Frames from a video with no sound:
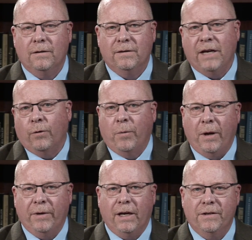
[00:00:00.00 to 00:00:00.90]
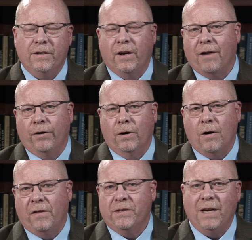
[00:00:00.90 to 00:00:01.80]
Senate Republicans and the governor
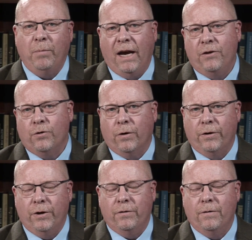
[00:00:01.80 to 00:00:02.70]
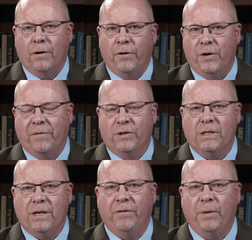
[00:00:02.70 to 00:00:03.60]
are on the same page, or are there
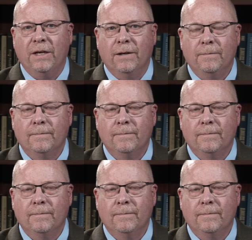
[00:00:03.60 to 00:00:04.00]
differences of opinion?